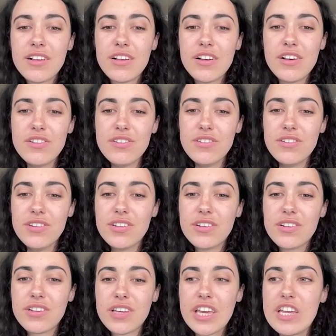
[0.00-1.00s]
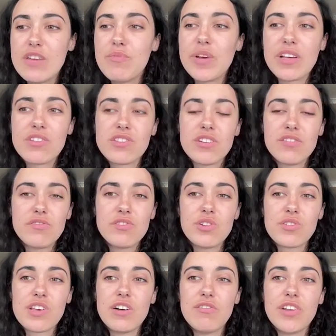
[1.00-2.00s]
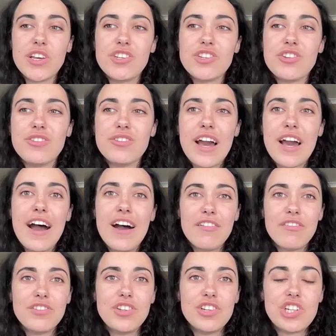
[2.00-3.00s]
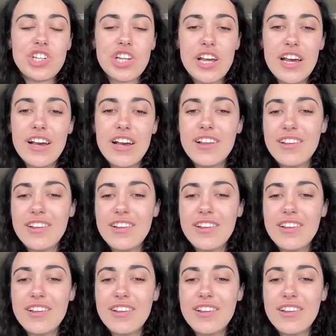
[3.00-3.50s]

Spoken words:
and keeping stuff to yourself. Like you don't have to share.